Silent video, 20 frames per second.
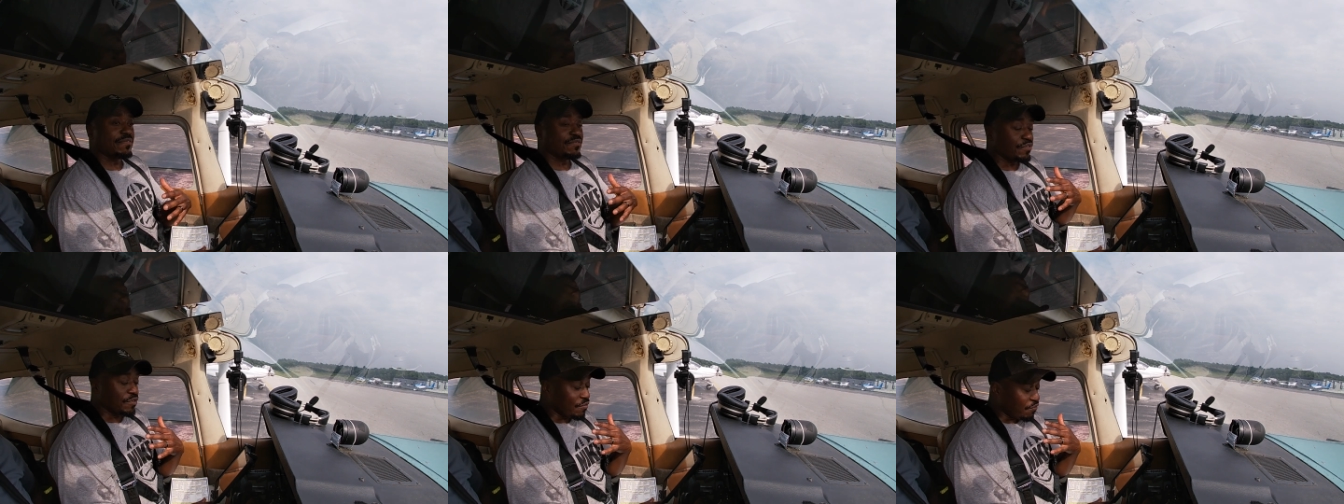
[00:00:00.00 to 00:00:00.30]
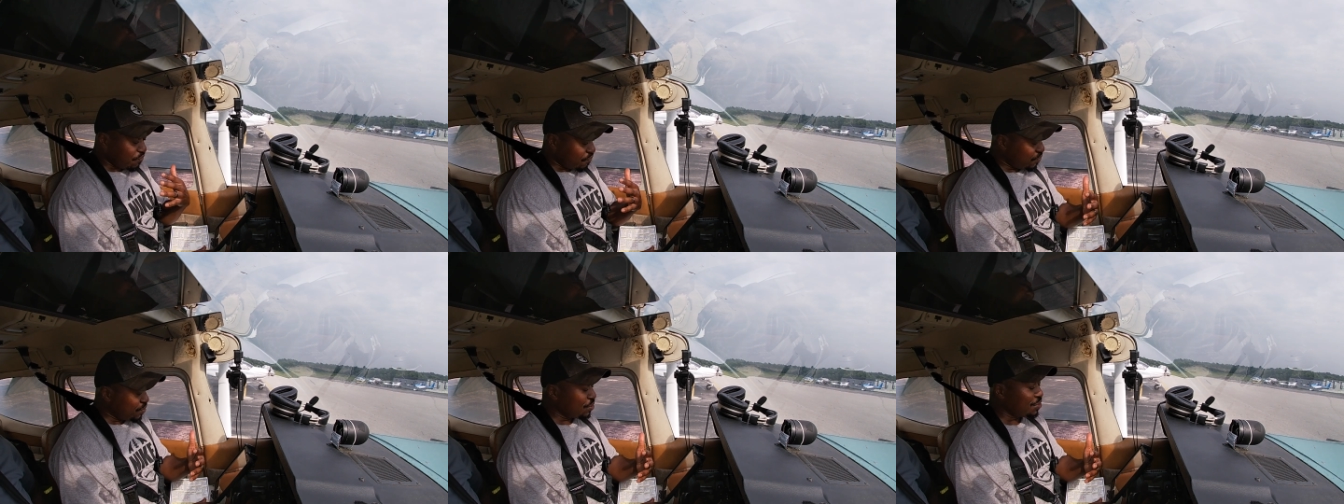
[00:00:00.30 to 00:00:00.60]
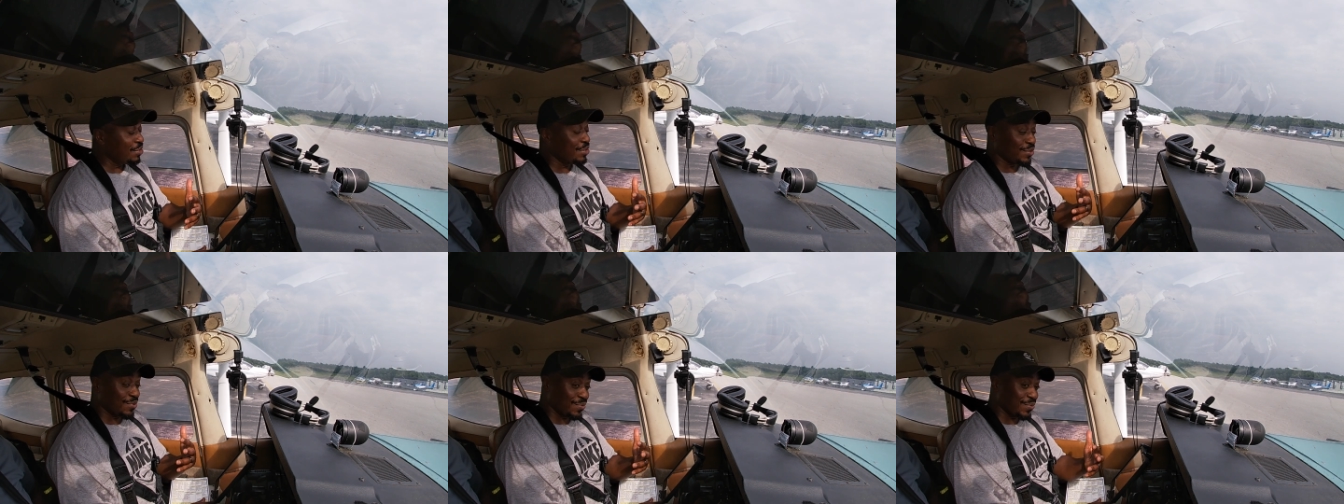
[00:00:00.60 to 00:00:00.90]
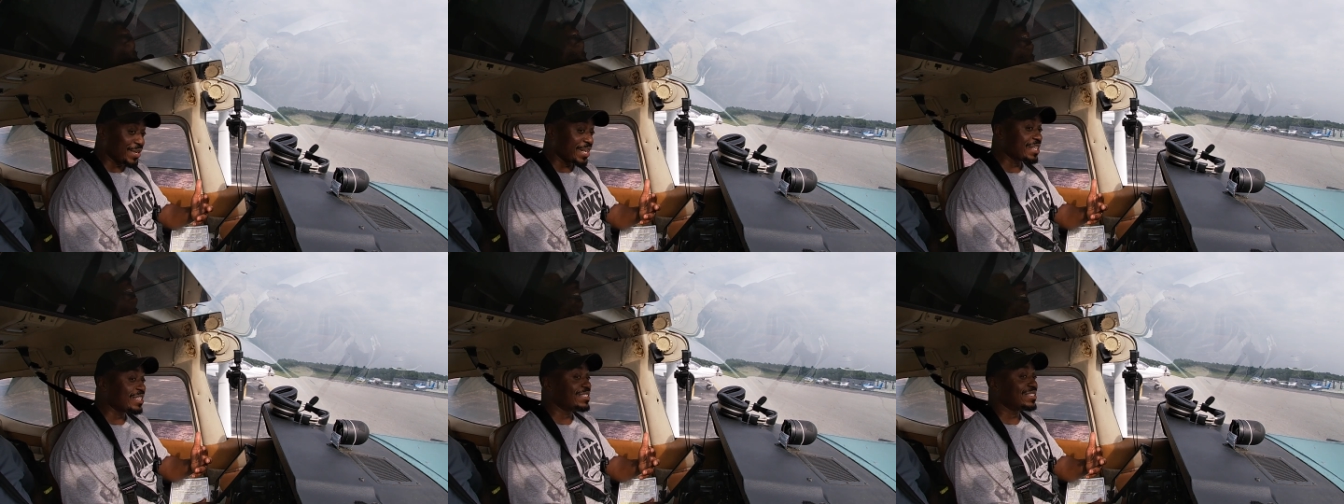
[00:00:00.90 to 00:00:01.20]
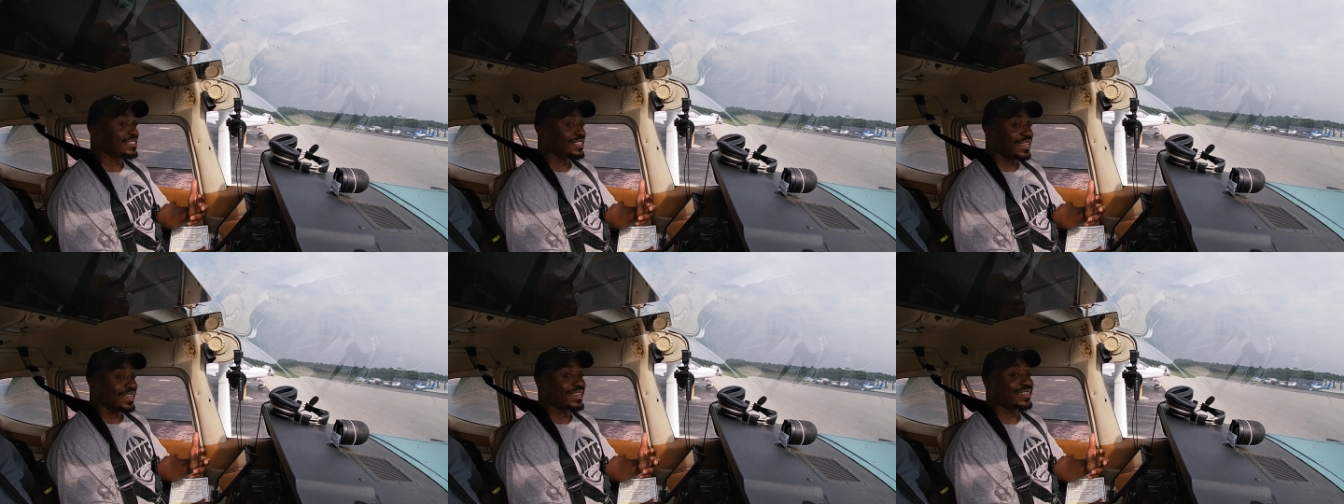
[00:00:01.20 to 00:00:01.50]
if you feel really
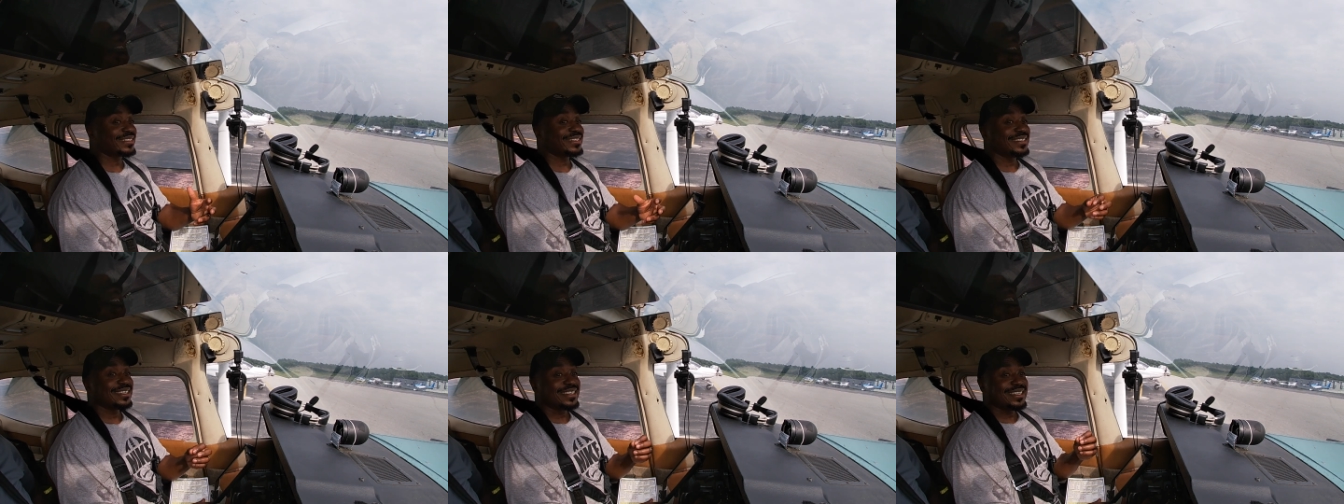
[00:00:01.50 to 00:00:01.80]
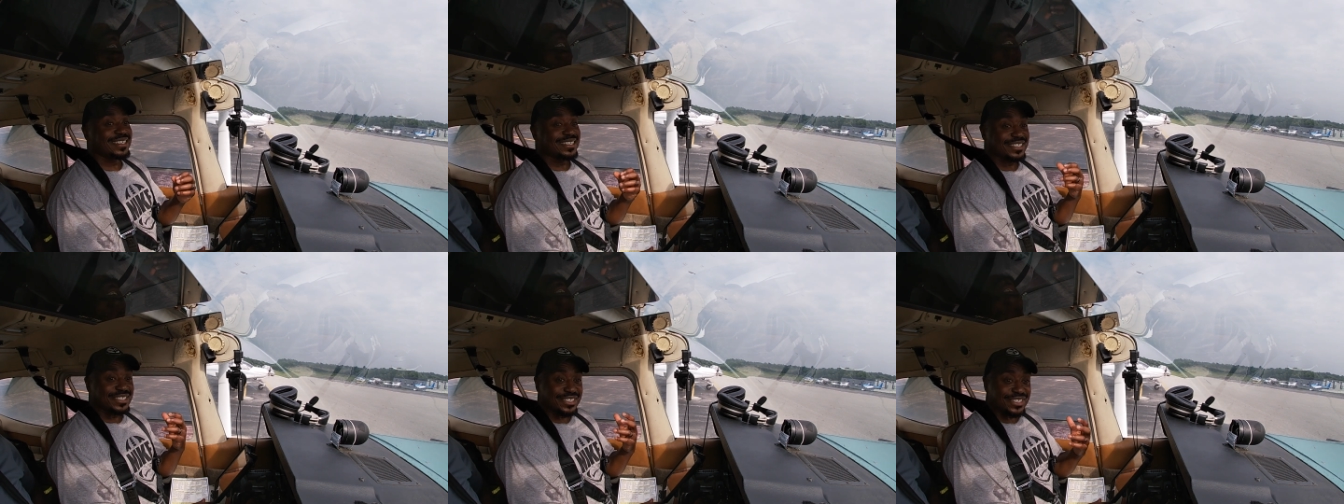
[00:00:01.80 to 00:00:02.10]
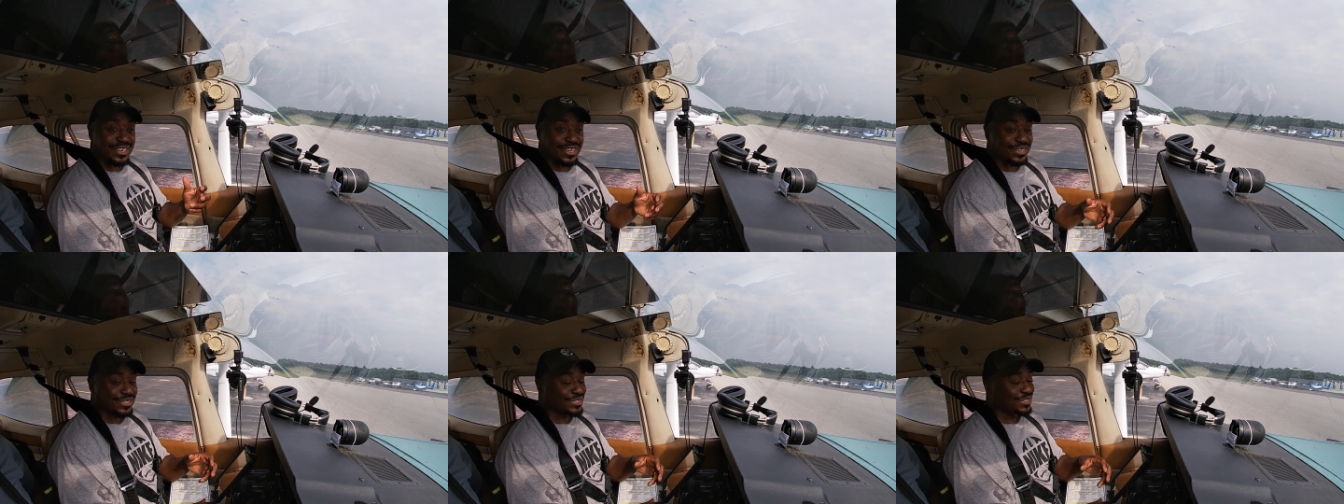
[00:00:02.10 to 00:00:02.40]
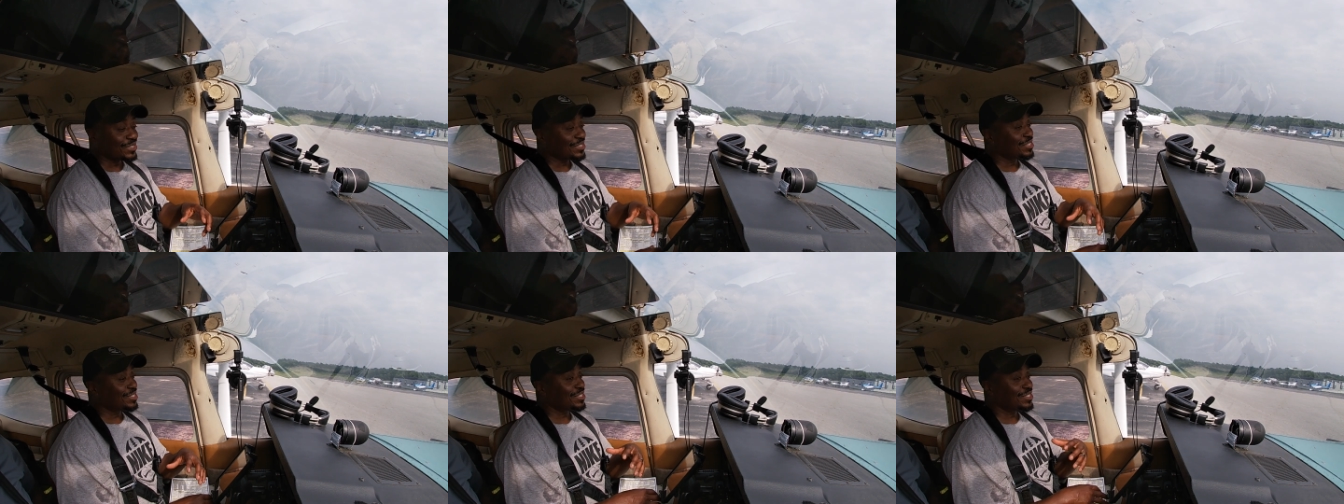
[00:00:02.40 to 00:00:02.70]
sick, you know, so you can